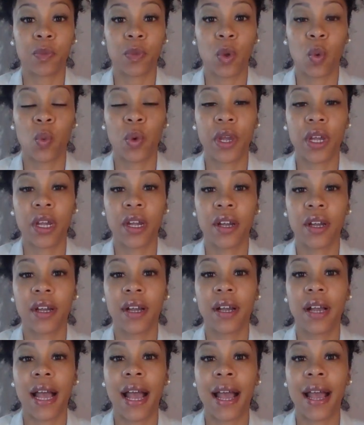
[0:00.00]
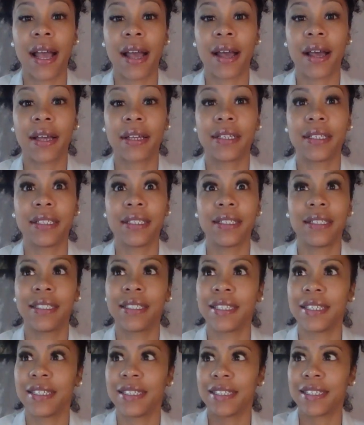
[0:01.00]
where I
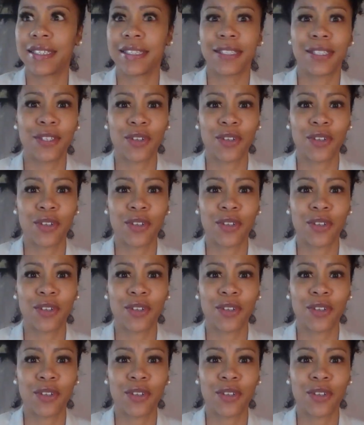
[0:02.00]
sent